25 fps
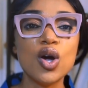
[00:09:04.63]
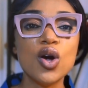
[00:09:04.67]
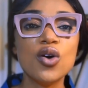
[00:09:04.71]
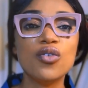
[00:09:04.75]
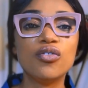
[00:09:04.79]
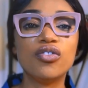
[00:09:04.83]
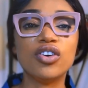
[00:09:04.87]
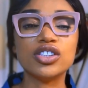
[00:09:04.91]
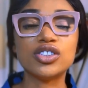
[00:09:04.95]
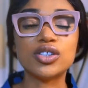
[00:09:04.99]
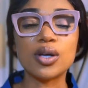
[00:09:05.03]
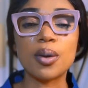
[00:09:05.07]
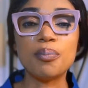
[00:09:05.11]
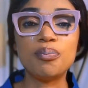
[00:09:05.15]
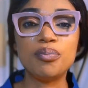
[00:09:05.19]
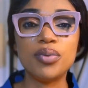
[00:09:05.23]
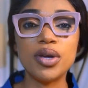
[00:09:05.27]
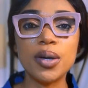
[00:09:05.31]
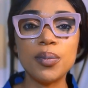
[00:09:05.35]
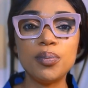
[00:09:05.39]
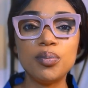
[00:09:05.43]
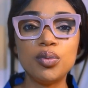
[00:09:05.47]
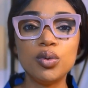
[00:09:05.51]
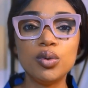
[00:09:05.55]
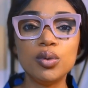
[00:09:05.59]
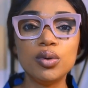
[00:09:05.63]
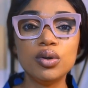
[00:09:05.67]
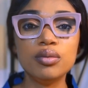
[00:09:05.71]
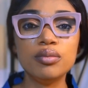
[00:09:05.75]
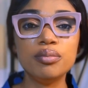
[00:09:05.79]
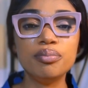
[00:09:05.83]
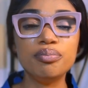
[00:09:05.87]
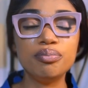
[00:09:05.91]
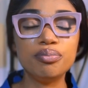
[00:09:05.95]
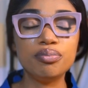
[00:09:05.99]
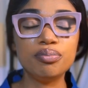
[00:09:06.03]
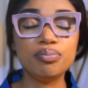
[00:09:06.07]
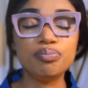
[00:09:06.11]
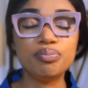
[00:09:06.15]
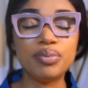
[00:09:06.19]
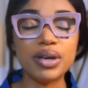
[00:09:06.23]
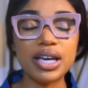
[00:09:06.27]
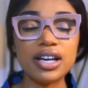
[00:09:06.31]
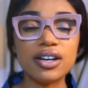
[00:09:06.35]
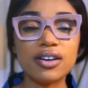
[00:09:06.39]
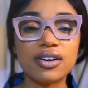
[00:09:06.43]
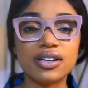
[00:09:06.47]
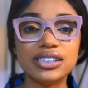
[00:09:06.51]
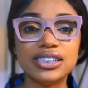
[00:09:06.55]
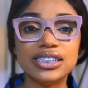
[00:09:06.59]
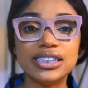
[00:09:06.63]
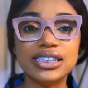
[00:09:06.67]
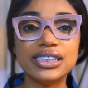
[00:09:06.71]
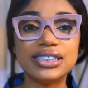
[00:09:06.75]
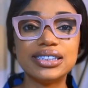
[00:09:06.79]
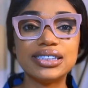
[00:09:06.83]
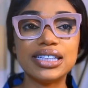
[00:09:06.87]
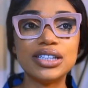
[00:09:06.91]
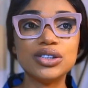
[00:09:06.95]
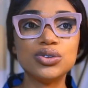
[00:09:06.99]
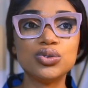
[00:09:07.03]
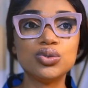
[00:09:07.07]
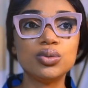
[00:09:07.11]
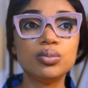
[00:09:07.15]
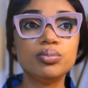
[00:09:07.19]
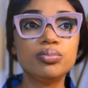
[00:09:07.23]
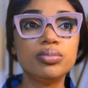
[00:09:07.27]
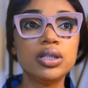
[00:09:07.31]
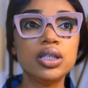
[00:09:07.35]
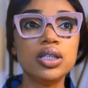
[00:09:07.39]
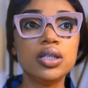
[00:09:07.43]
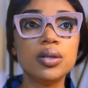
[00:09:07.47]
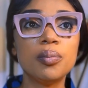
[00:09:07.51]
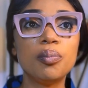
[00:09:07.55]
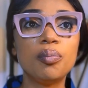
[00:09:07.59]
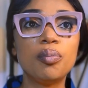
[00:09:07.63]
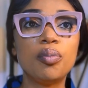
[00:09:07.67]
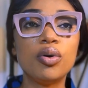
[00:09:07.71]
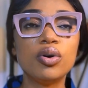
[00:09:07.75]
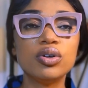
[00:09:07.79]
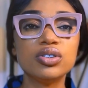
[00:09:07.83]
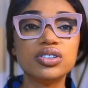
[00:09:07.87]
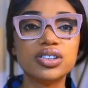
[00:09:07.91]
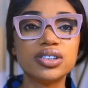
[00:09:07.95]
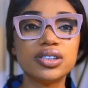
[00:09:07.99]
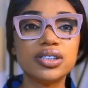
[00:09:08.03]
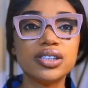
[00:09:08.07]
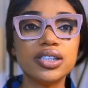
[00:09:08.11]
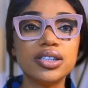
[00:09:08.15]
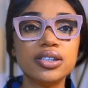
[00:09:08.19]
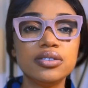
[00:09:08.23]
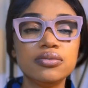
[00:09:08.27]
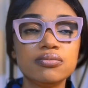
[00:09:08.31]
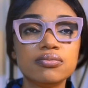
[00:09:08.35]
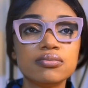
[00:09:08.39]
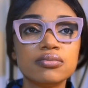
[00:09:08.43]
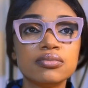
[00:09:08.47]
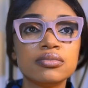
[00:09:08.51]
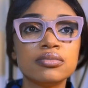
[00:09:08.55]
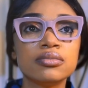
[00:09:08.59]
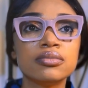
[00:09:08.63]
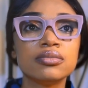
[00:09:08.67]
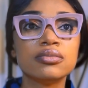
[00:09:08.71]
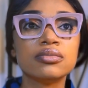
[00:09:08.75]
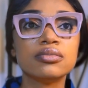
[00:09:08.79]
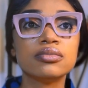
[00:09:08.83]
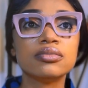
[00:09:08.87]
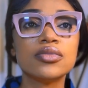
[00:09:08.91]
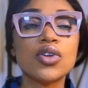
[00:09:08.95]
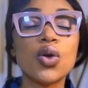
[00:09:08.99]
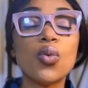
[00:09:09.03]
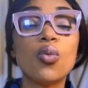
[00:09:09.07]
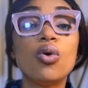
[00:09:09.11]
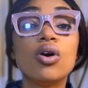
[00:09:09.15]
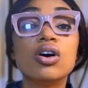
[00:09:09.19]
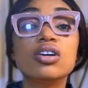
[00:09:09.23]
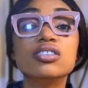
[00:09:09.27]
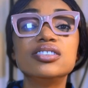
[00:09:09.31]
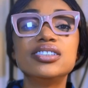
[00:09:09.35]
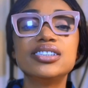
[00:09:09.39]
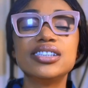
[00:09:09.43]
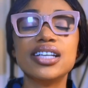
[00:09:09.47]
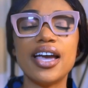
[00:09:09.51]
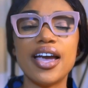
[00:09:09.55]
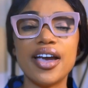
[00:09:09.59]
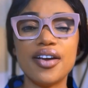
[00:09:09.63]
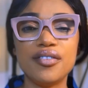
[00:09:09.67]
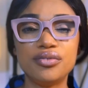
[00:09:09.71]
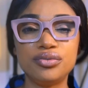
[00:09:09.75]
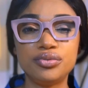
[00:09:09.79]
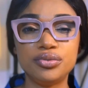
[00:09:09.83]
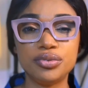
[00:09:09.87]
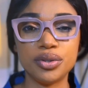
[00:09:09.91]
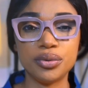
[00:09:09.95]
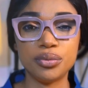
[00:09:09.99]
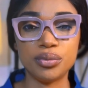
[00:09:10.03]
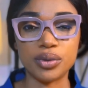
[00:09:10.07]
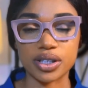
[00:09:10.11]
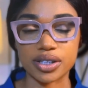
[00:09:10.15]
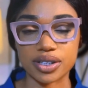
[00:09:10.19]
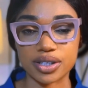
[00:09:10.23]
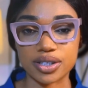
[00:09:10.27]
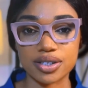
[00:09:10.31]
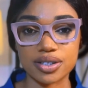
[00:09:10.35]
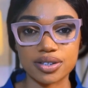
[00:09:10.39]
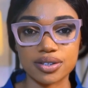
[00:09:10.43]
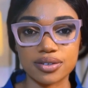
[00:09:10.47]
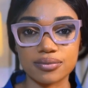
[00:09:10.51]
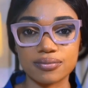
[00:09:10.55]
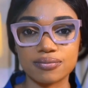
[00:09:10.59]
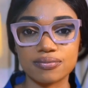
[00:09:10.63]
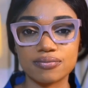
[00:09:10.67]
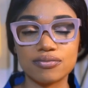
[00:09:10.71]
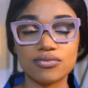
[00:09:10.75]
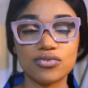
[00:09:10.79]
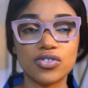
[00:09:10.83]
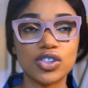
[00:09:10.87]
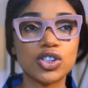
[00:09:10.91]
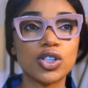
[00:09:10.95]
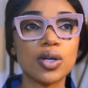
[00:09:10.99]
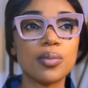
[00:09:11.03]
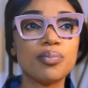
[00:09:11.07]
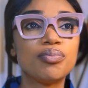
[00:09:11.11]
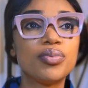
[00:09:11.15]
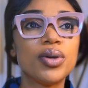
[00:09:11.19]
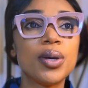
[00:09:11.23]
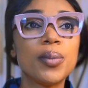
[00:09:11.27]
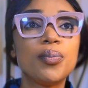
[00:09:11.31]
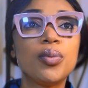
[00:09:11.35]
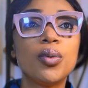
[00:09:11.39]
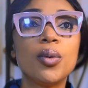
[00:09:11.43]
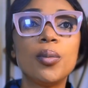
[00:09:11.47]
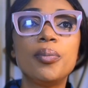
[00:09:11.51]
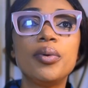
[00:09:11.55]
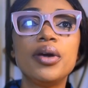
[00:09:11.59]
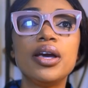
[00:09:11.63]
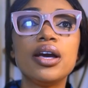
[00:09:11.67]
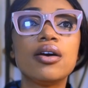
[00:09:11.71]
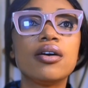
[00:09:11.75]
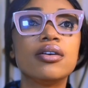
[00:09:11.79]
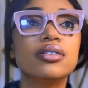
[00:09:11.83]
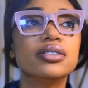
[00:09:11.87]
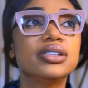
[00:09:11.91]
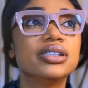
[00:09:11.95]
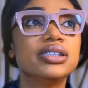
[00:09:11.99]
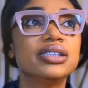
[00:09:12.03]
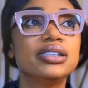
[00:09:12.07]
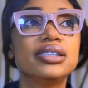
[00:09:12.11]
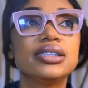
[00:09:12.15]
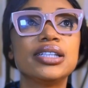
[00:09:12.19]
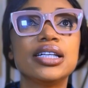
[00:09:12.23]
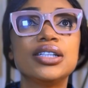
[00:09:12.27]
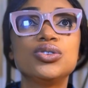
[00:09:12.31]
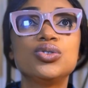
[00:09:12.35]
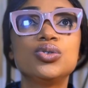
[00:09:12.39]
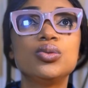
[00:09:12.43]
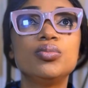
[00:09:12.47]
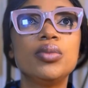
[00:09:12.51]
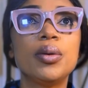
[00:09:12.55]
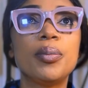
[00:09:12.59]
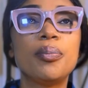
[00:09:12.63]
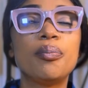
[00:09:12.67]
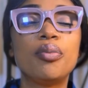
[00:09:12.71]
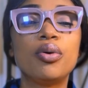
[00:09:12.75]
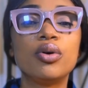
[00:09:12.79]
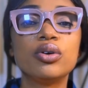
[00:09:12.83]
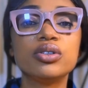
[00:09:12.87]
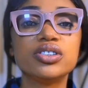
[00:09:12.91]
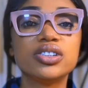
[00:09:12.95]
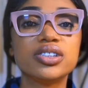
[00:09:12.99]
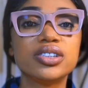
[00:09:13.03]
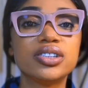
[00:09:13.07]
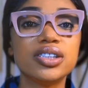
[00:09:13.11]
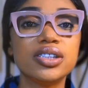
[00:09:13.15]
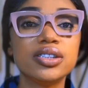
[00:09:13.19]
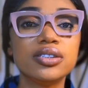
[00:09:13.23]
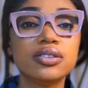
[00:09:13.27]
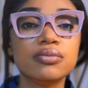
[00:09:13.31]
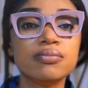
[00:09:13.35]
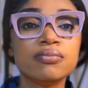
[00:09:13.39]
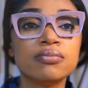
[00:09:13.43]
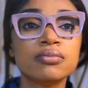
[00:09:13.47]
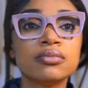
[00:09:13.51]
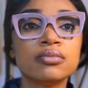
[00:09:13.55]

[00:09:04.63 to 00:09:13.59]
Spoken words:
For some people, being consistent will be posting once every week. For some people, being consistent will be posting